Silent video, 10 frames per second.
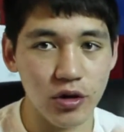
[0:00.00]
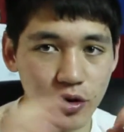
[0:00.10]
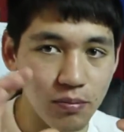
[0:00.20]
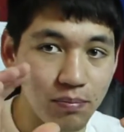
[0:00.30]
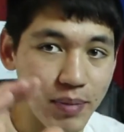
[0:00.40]

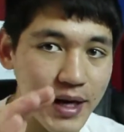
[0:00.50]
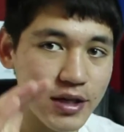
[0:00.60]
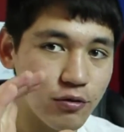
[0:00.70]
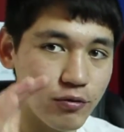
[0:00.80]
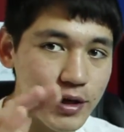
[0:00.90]
Your
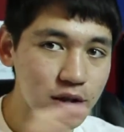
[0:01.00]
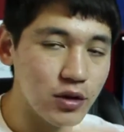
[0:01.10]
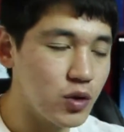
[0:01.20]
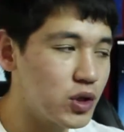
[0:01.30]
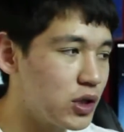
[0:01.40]
best
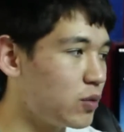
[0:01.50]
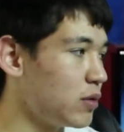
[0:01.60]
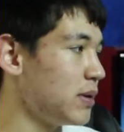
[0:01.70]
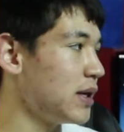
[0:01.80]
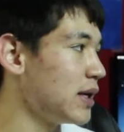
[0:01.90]
resolution
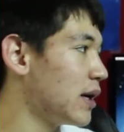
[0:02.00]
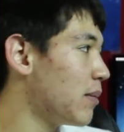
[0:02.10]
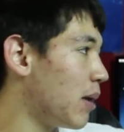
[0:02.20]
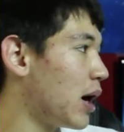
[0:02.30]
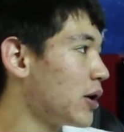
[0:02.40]
would be to get a
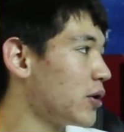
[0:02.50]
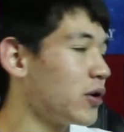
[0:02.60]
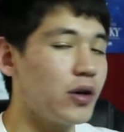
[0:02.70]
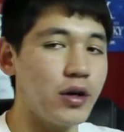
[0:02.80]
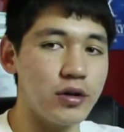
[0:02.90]

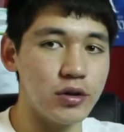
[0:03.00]
monitor